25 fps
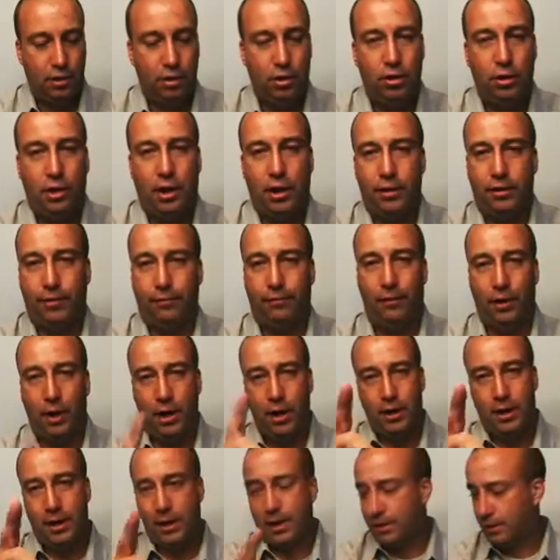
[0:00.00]
a look at the
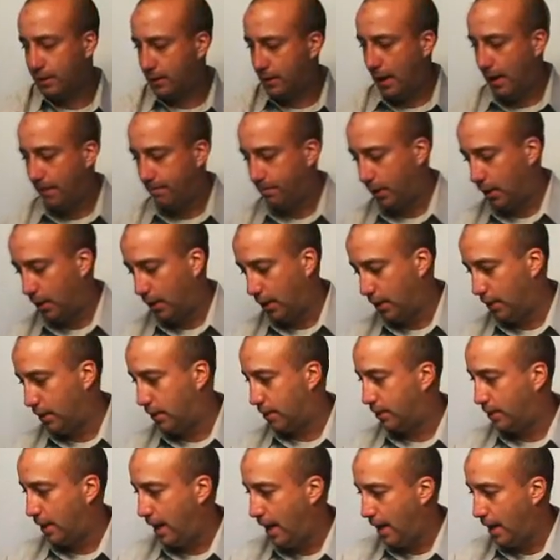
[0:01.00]
very next step you need
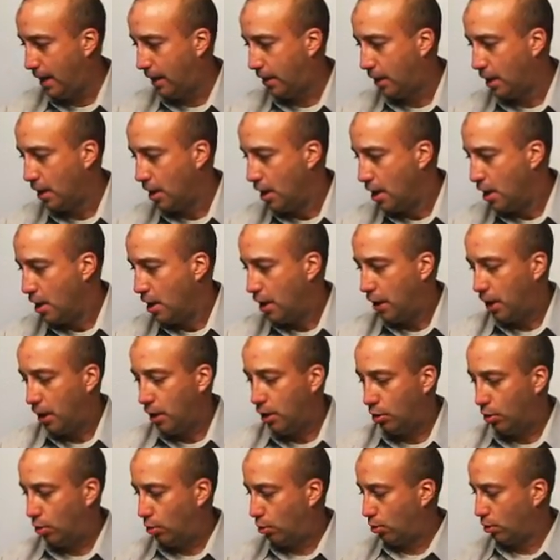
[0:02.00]
to take
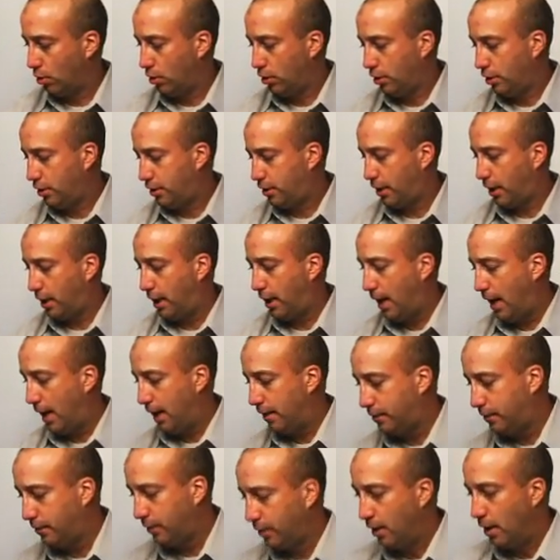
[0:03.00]
in order to
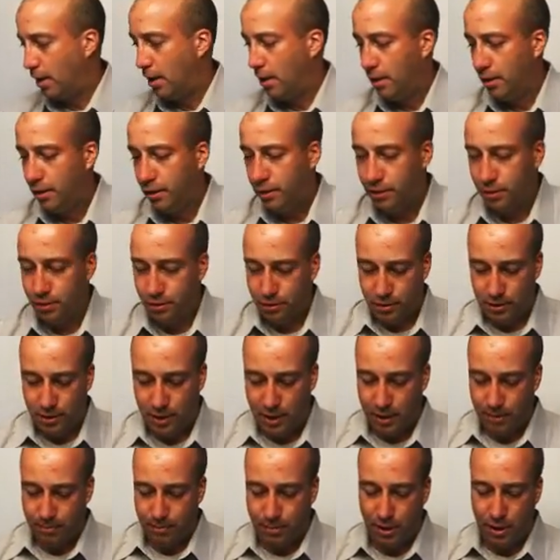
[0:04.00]
get your
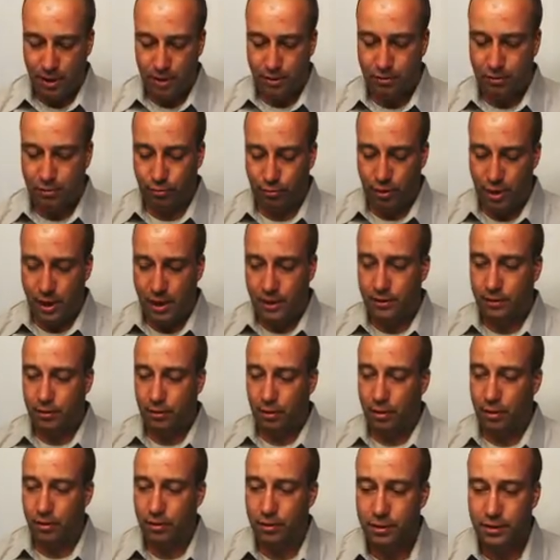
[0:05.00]
StickyPod
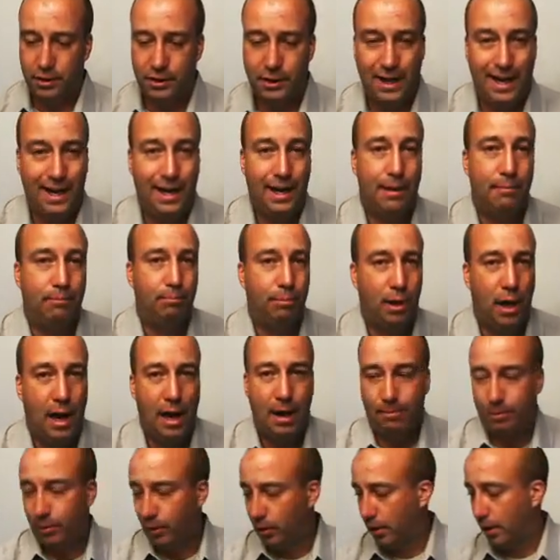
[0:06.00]
Director set up
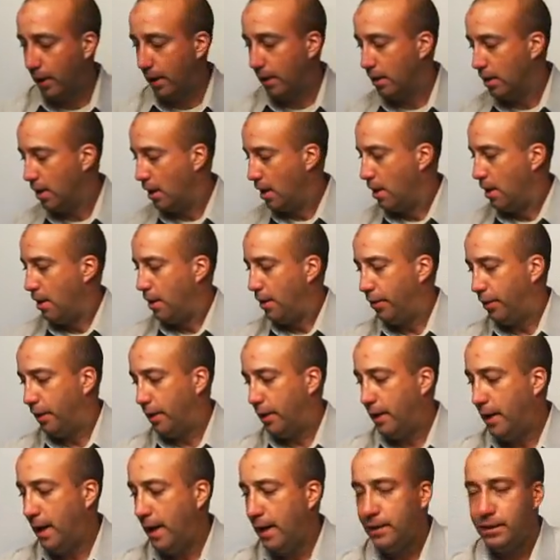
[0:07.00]
properly.
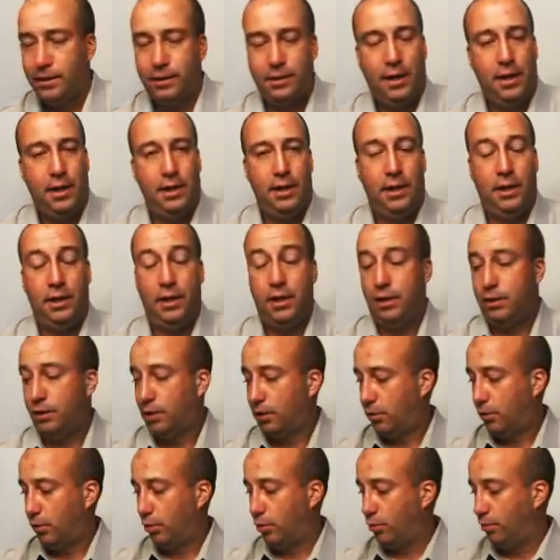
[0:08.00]
The next thing you need
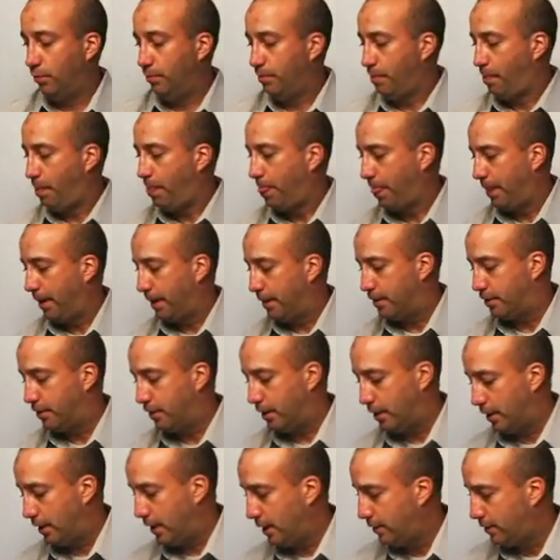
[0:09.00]
to do
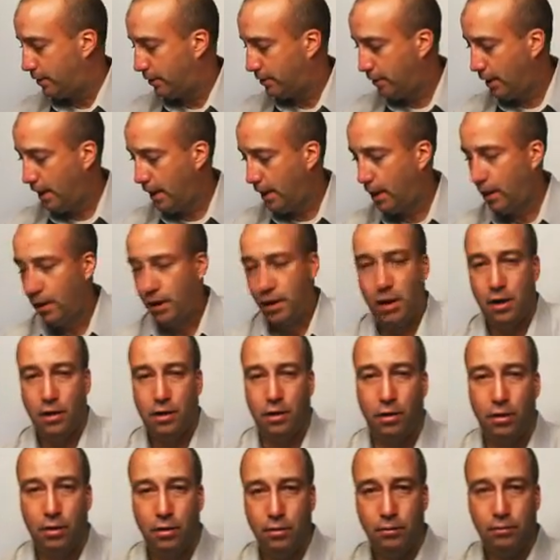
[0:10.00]
is you need to take a
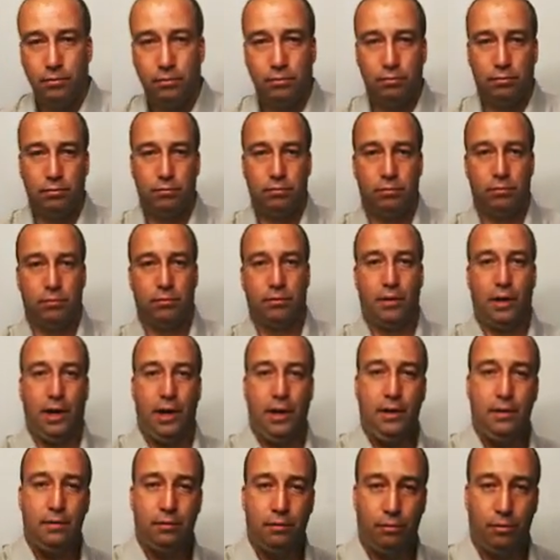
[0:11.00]
knuckle,
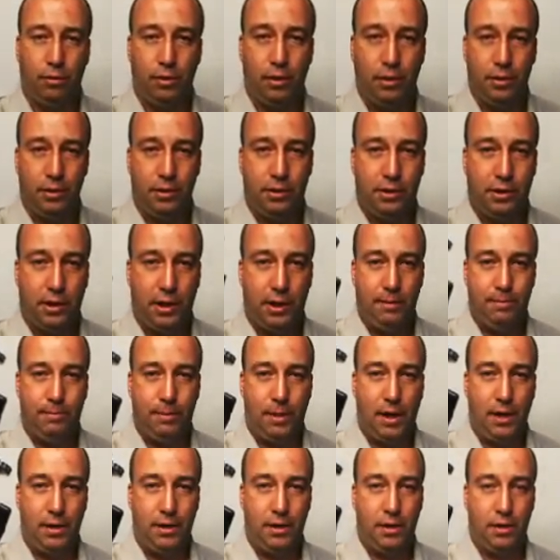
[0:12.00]
okay, one of the
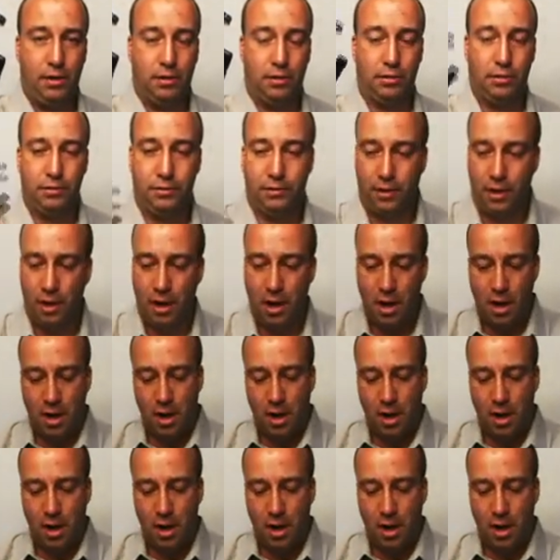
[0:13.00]
StickyPod knuckles,